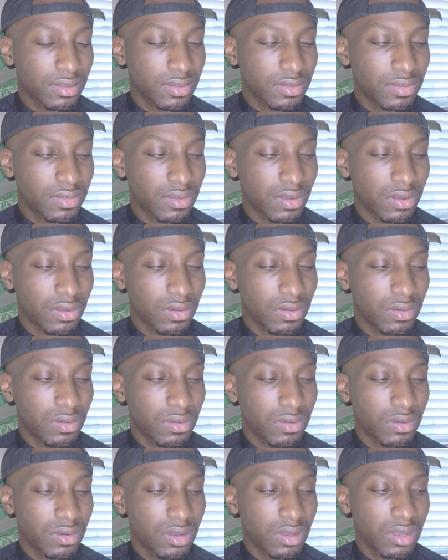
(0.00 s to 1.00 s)

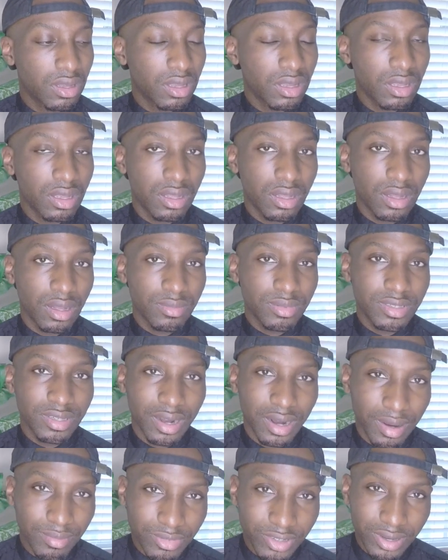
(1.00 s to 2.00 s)
So I'm
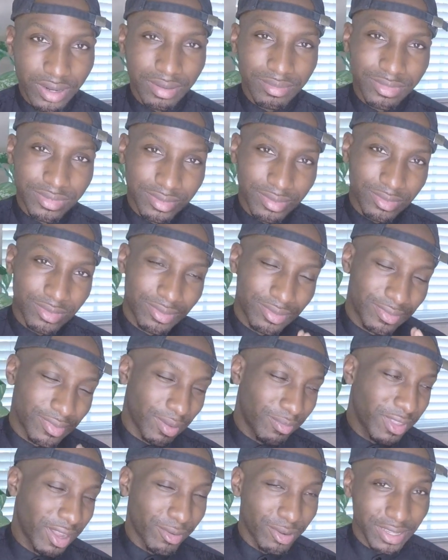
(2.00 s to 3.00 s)
sorry,
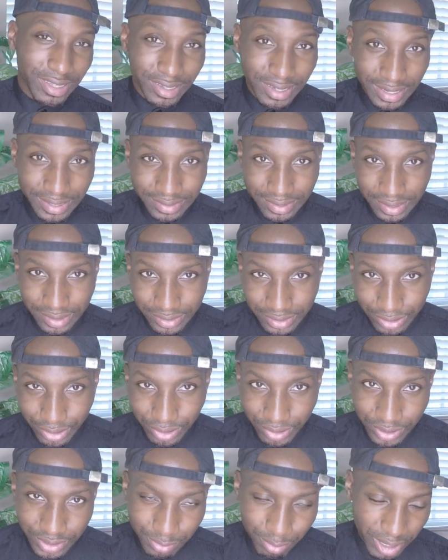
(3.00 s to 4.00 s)
I'm not really good at telling stories.